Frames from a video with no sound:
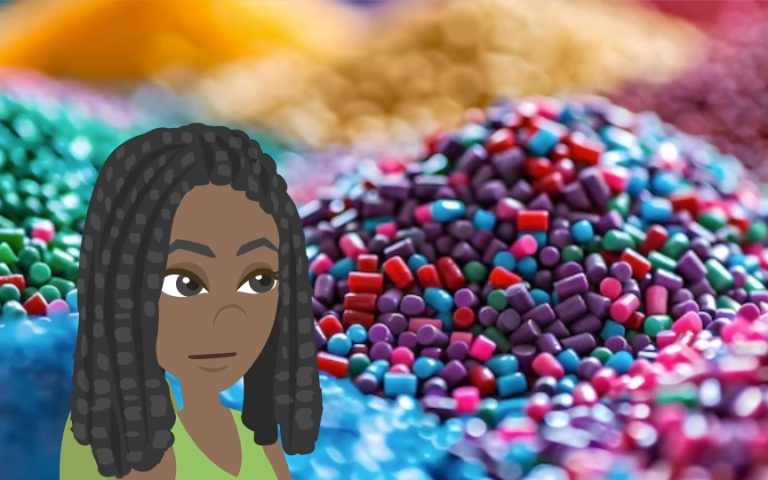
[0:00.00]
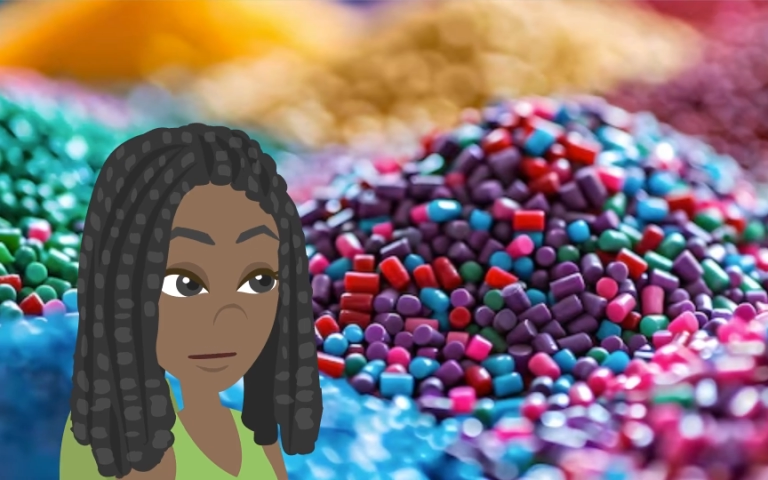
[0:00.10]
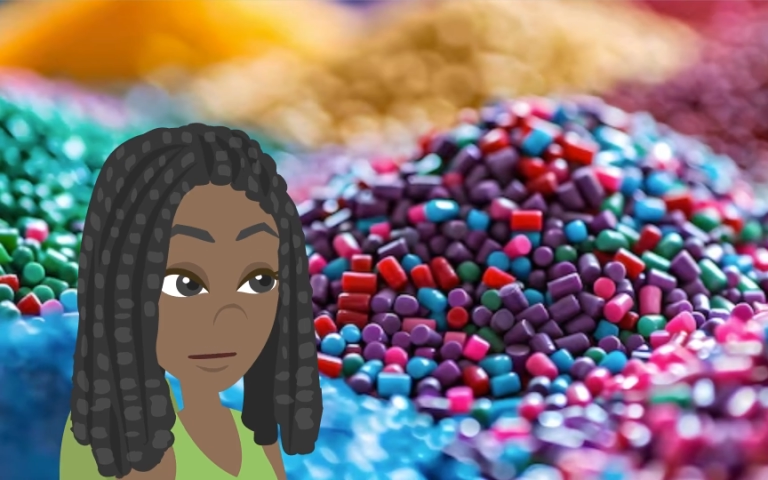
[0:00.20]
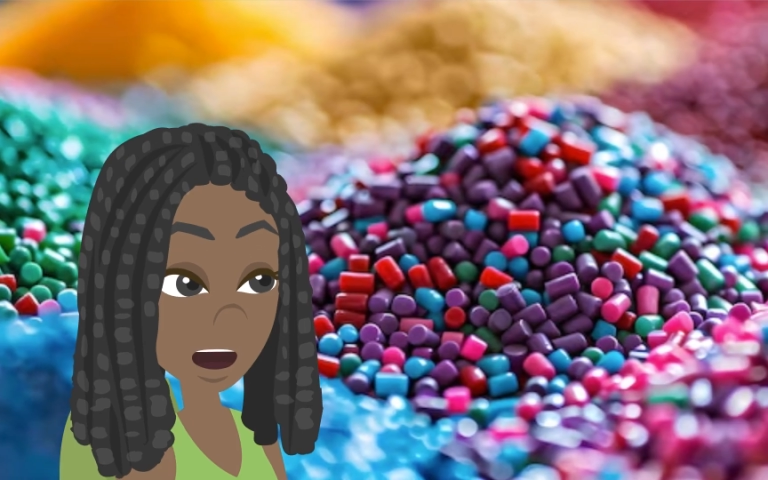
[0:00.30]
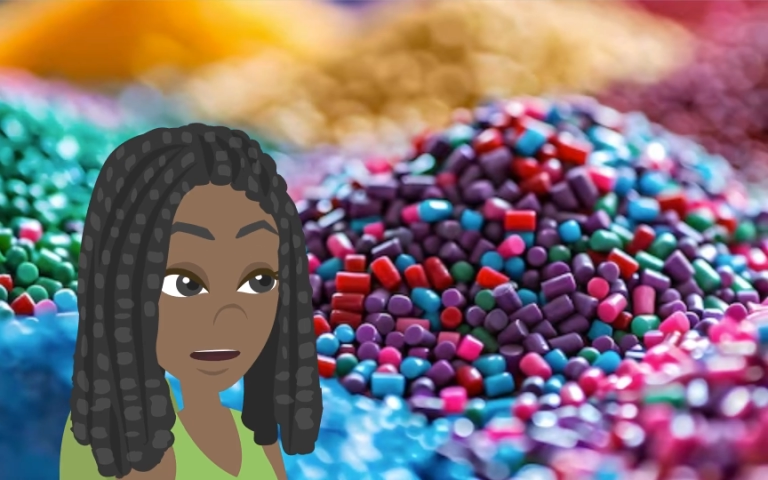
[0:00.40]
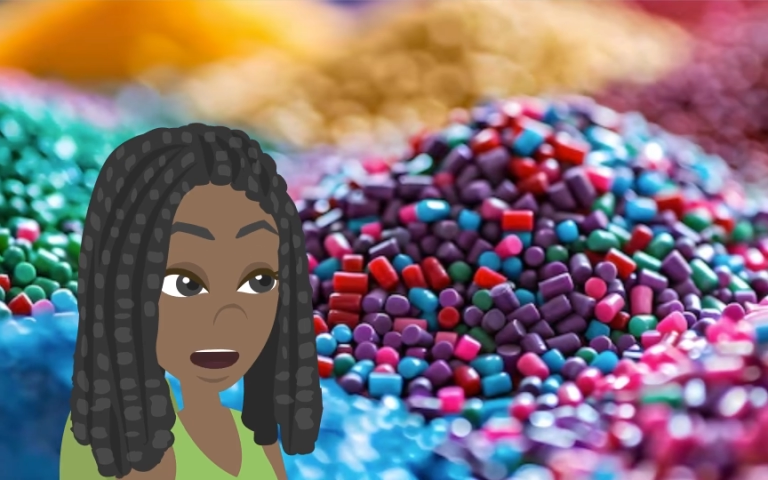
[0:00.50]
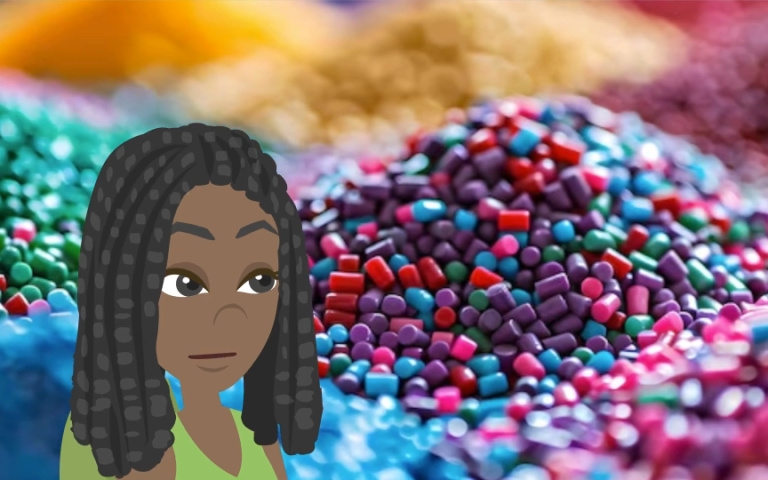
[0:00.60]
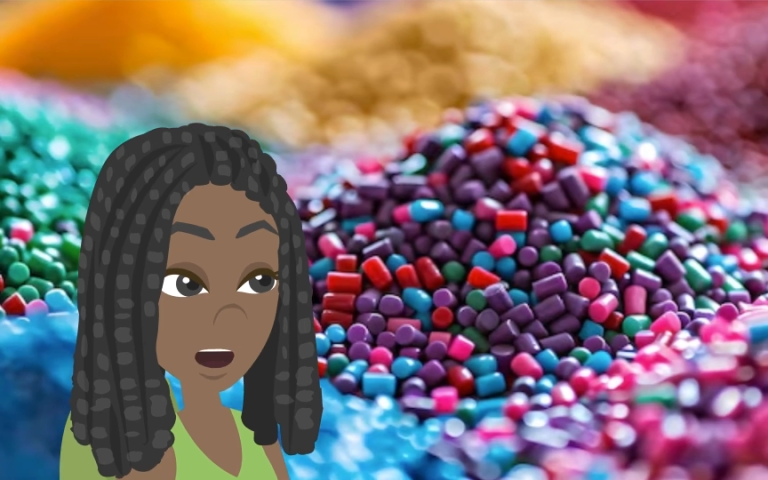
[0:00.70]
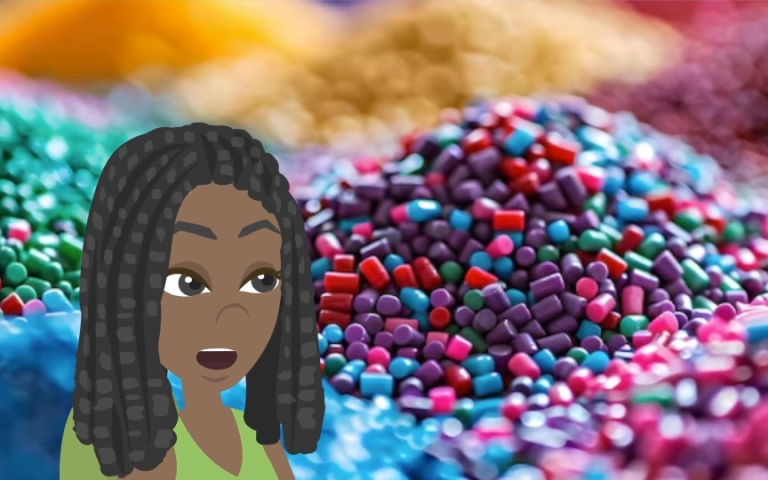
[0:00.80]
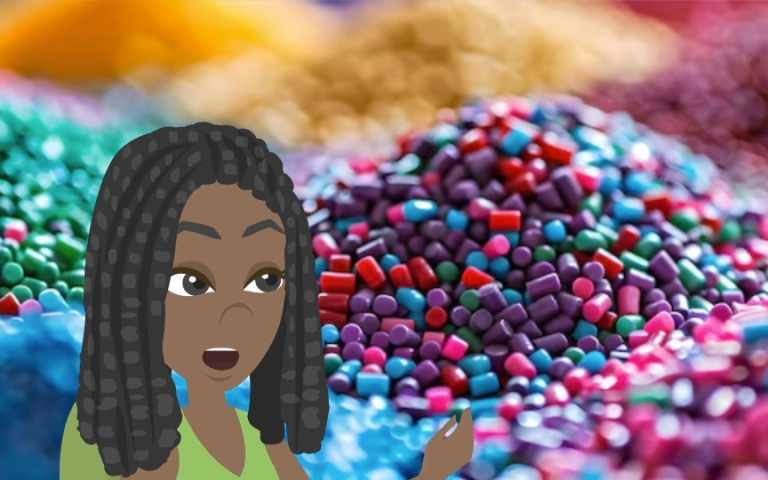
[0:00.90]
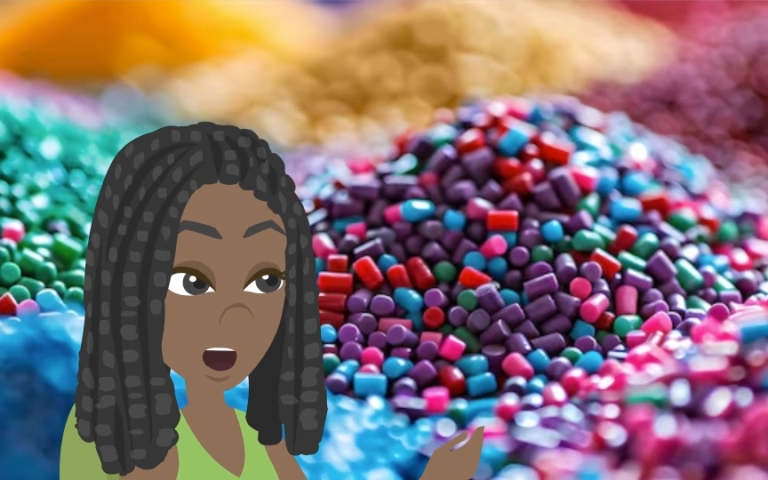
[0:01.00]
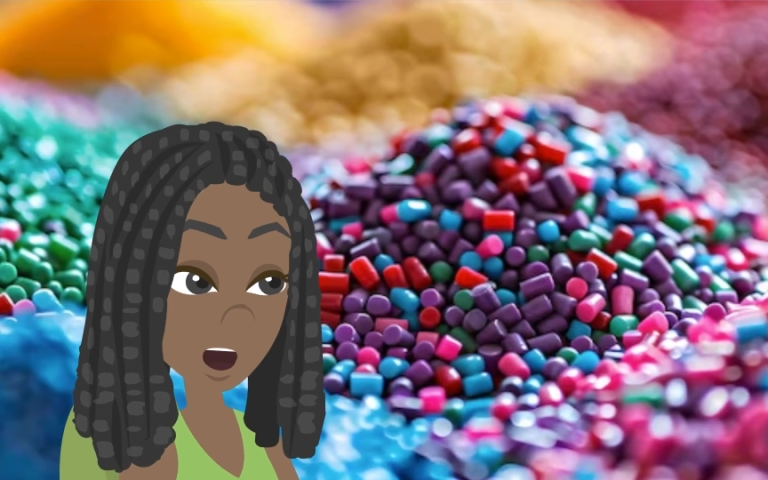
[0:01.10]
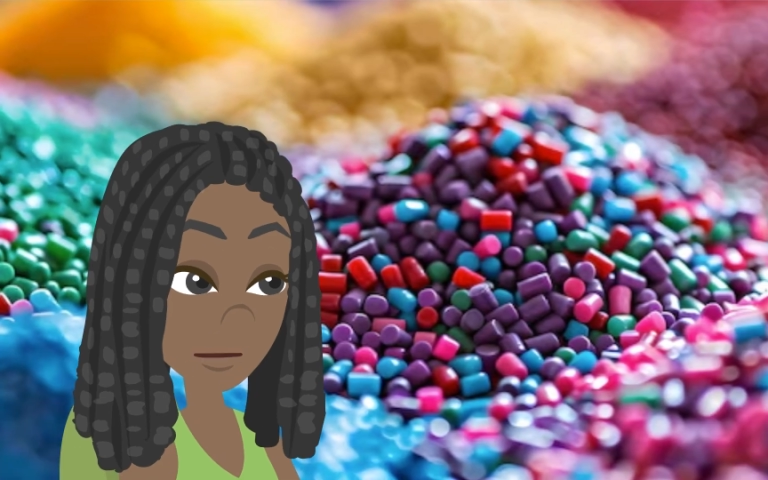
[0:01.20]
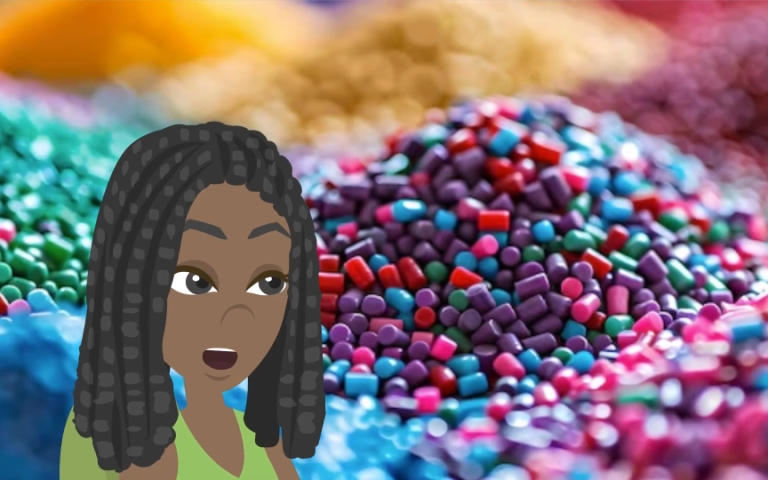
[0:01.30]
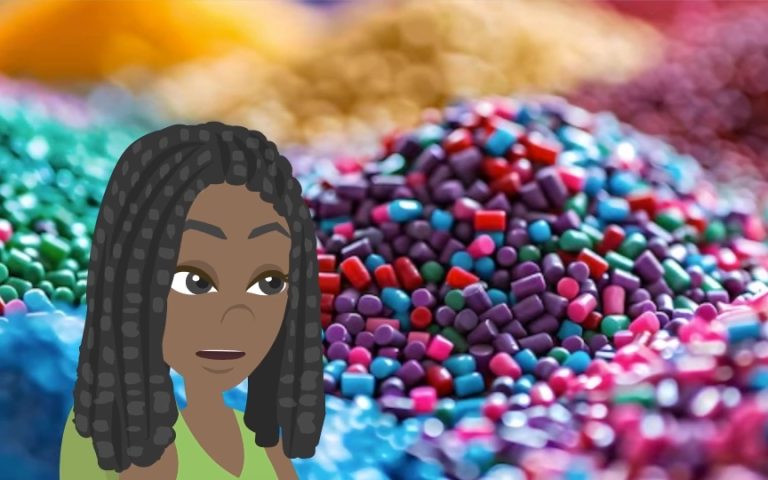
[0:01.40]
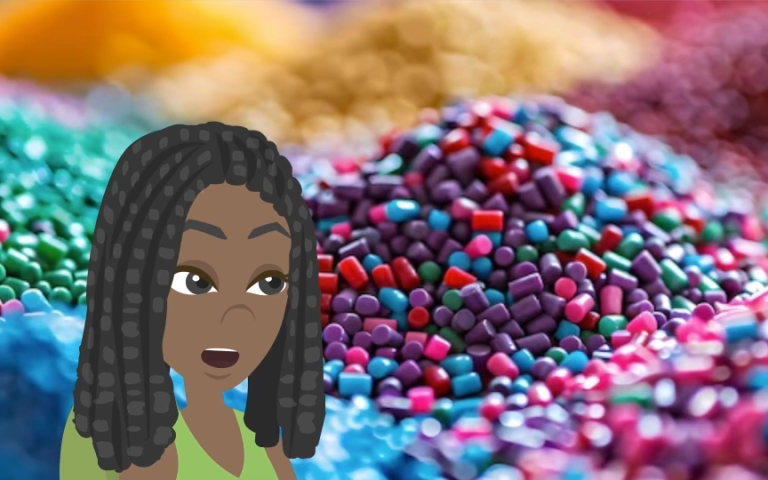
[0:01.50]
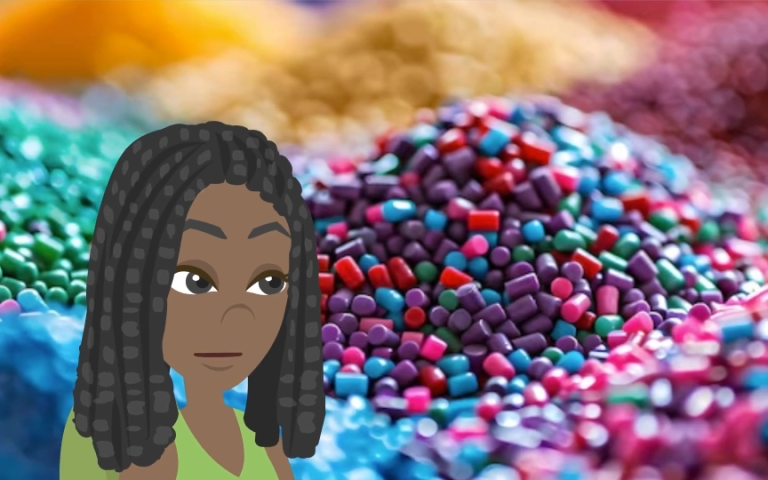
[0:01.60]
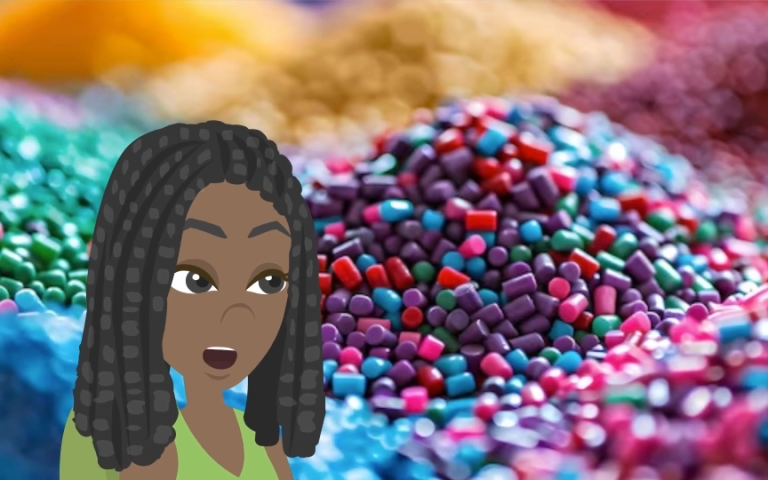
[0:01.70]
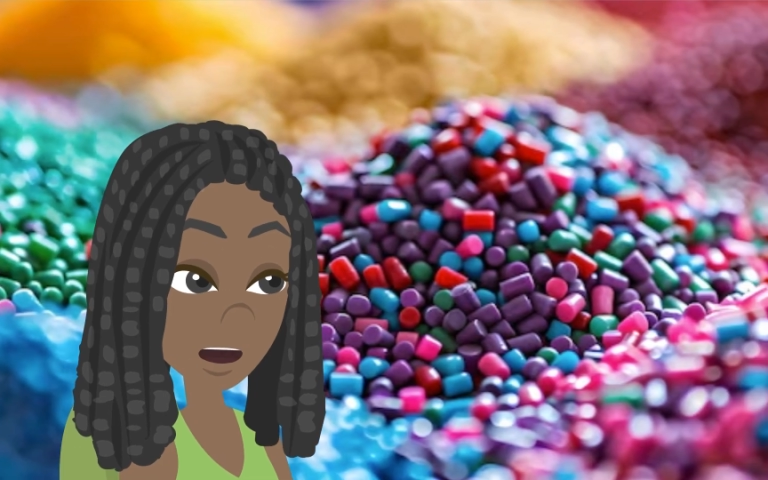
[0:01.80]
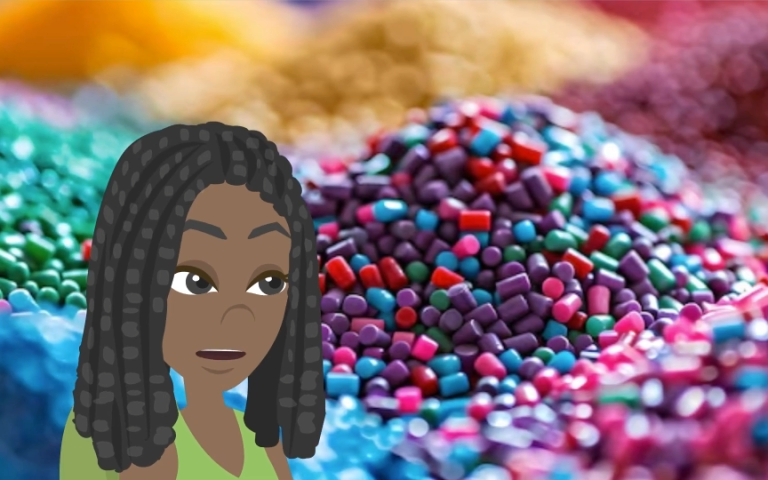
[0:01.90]
certain coloring agents are
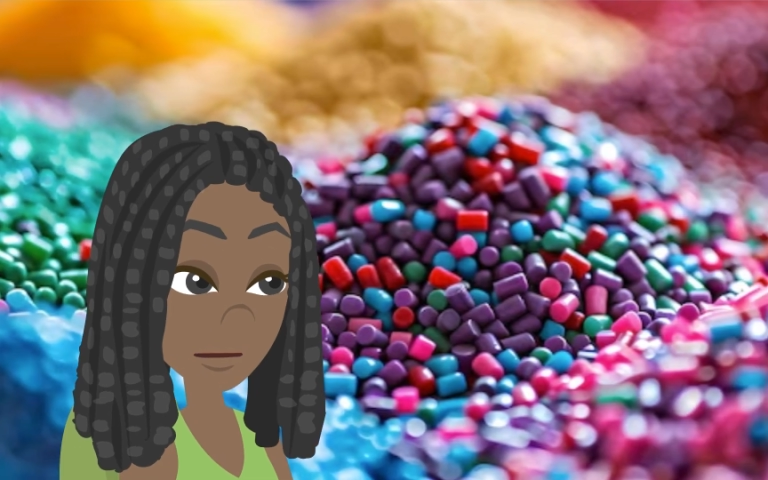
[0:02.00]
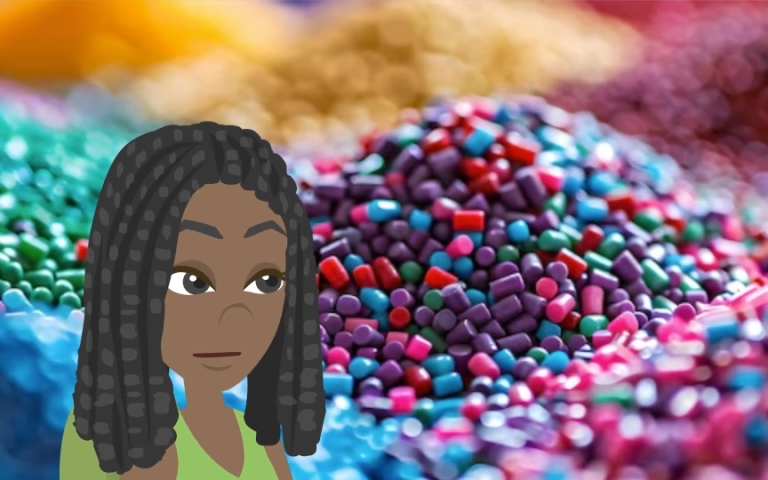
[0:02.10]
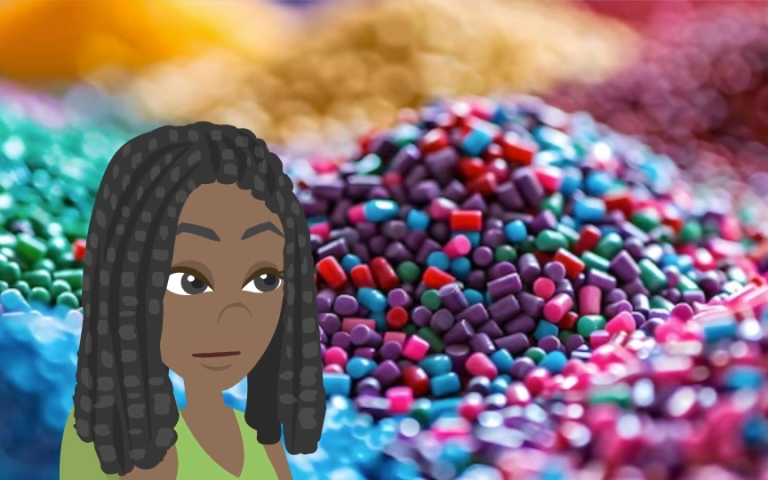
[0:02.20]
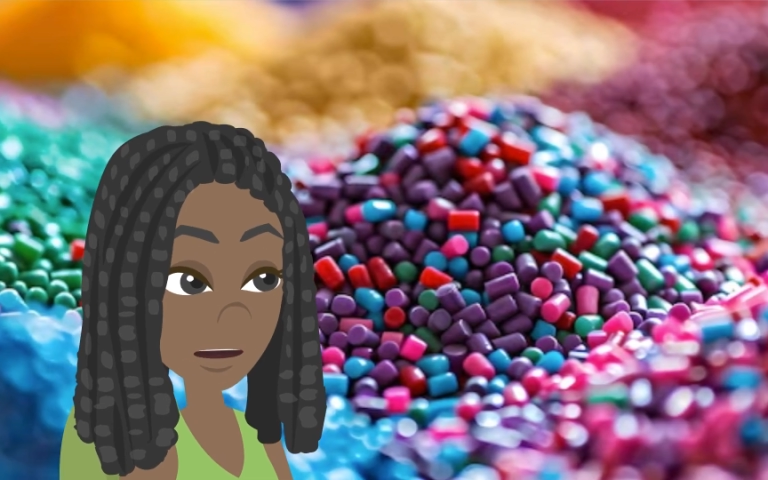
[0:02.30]
added,